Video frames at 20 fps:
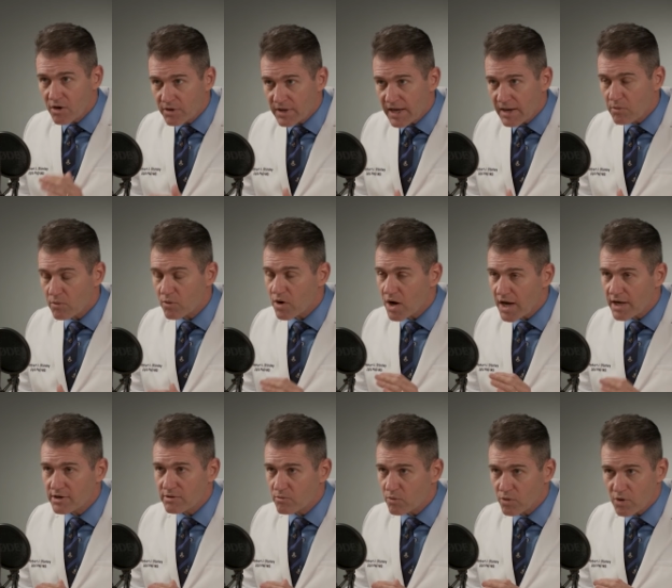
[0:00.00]
okay we're
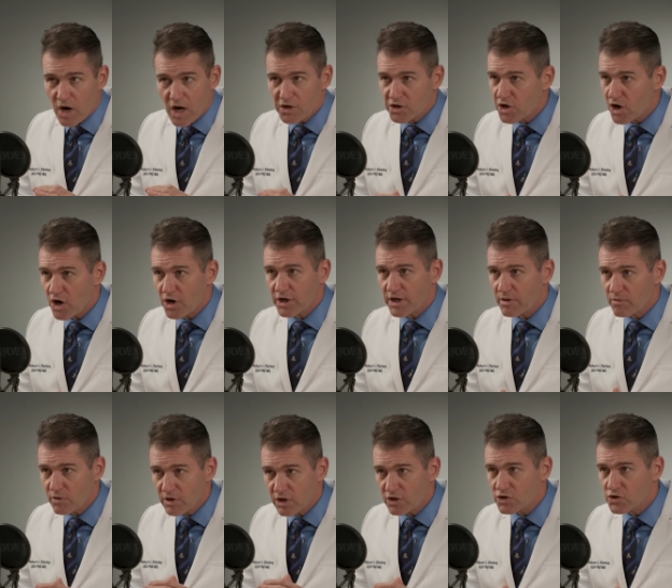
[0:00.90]
on we're on target
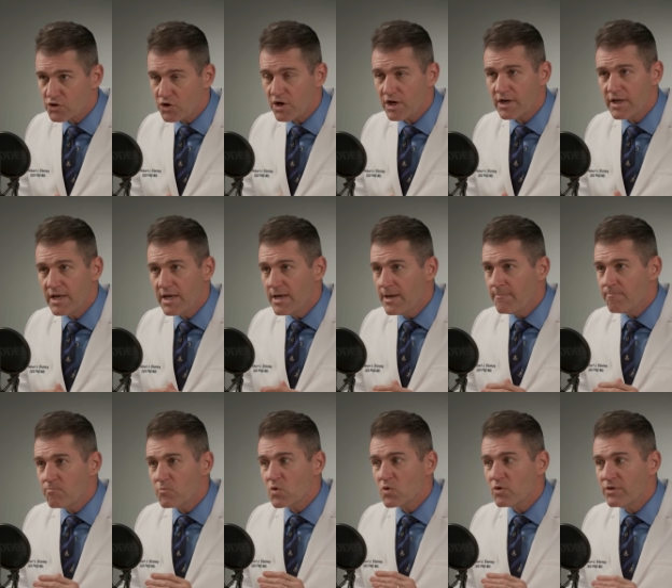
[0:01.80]
it looks good
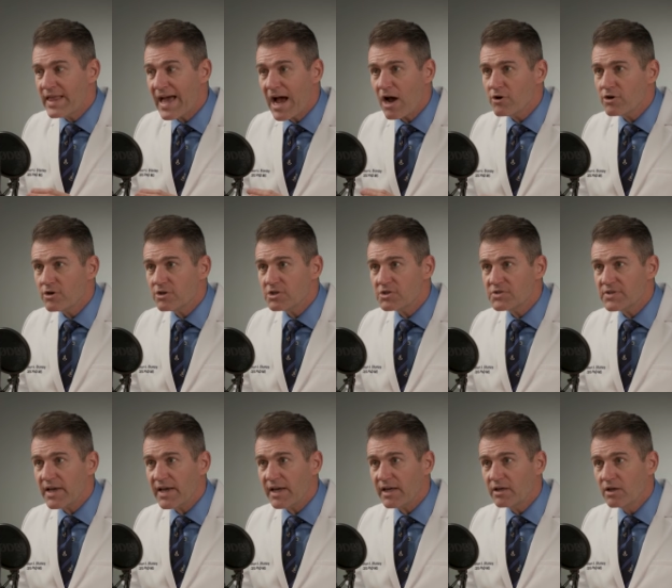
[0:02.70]
now you're just
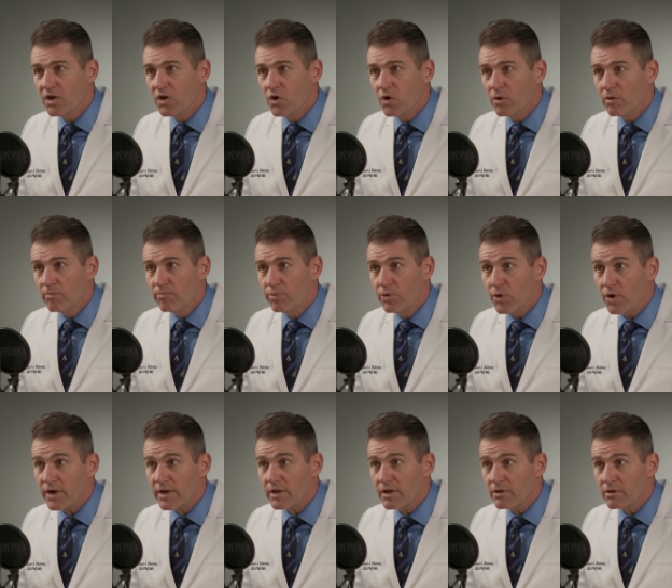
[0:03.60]
saying
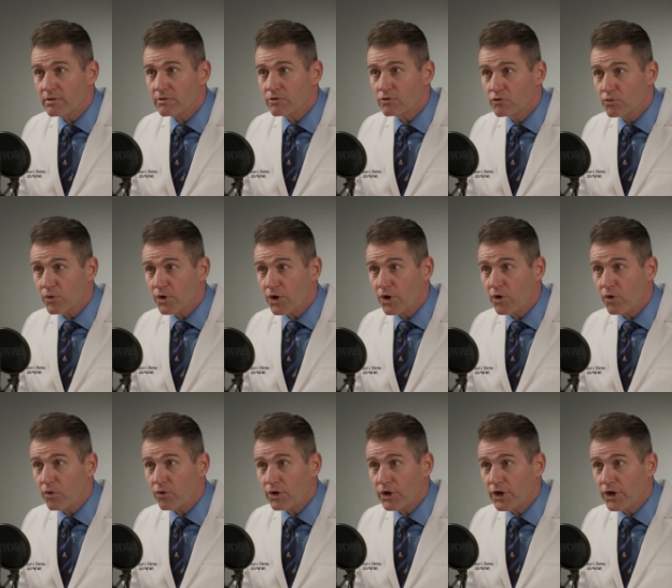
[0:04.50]
put
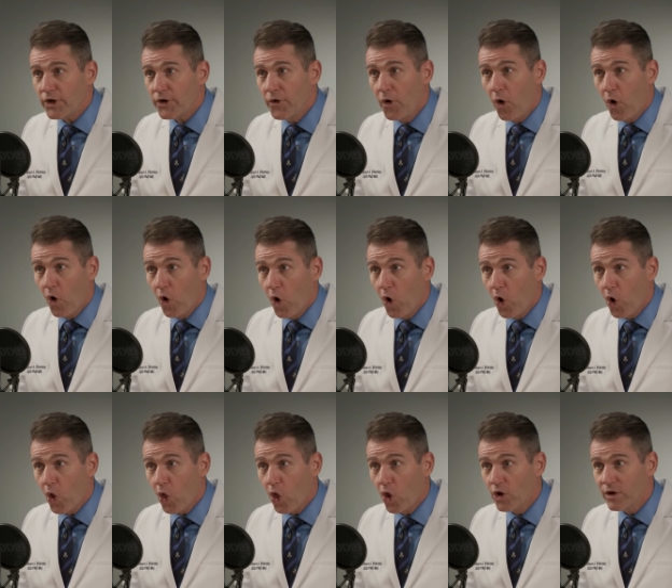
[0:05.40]
drill in
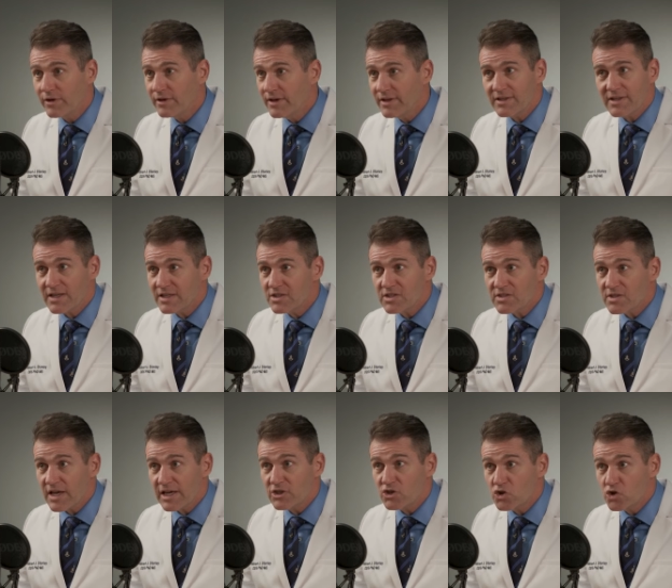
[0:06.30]
hole
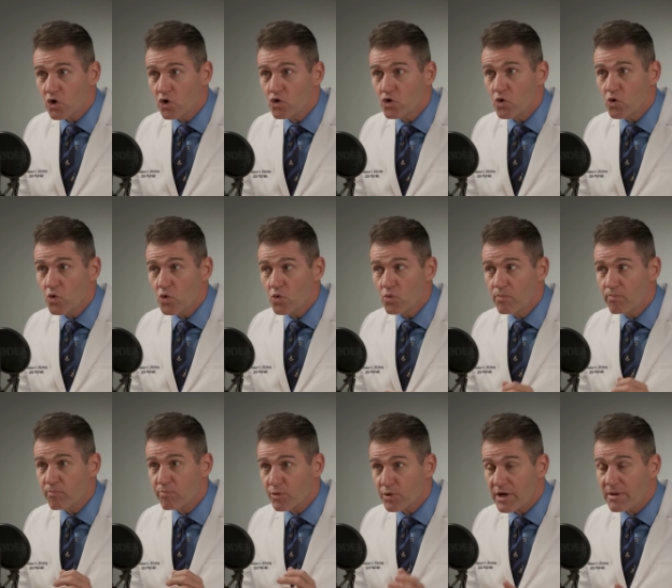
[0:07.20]
it's like
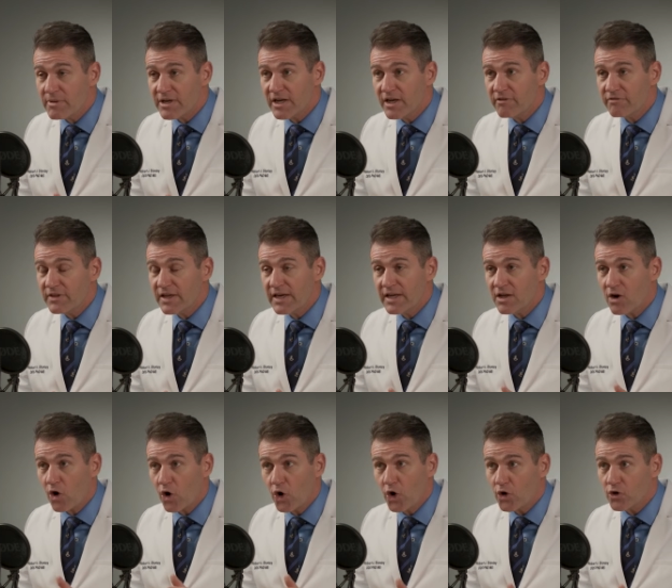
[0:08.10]
so primitive that
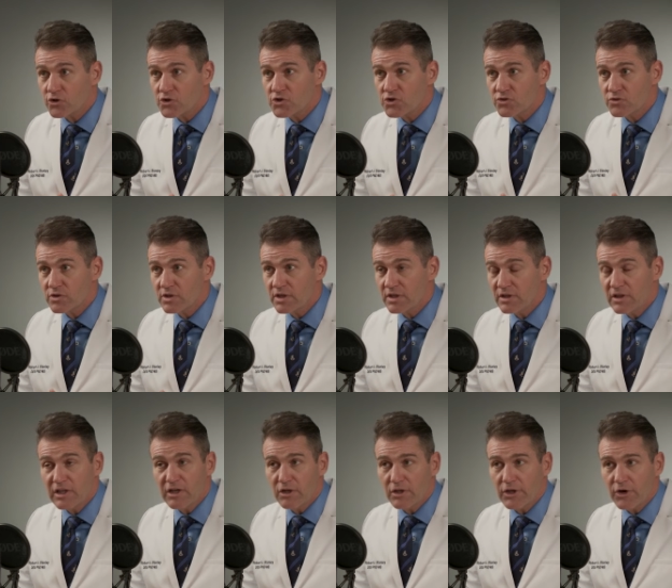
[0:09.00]
it hurts it
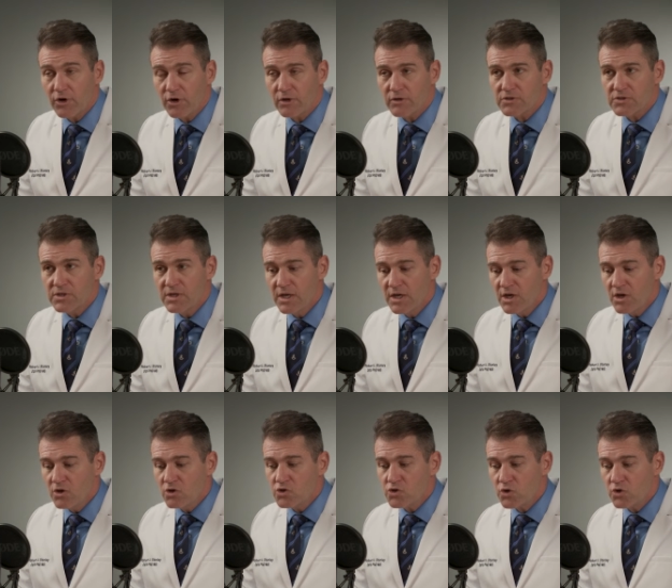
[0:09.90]
literally hurts
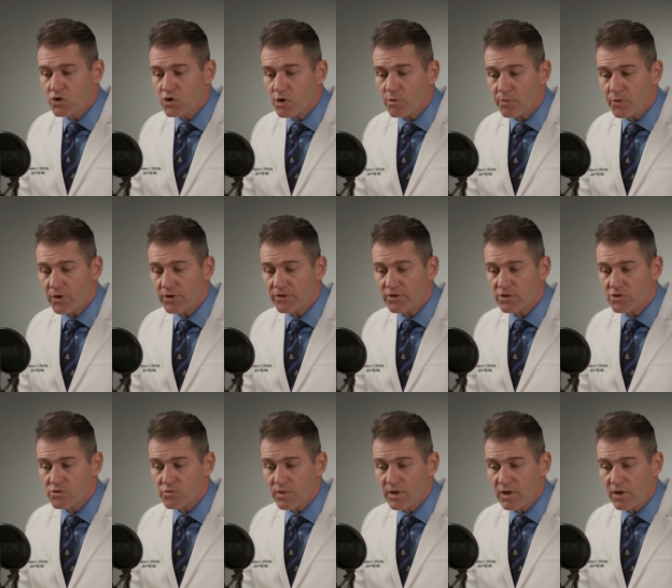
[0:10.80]
so you put
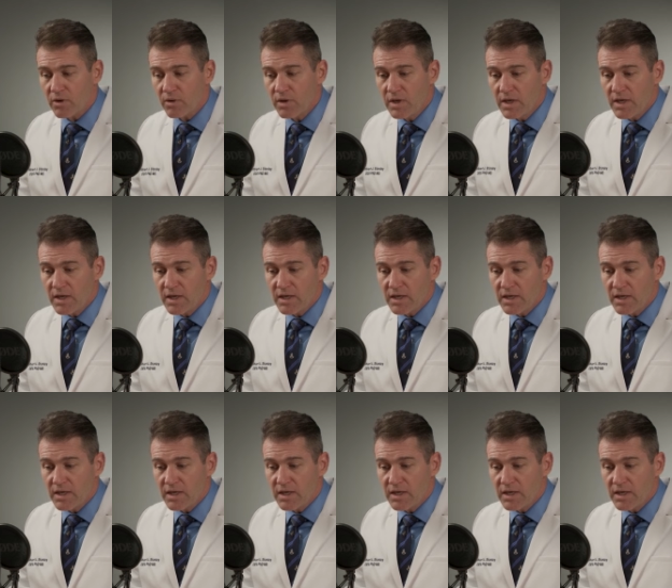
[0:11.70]
the drill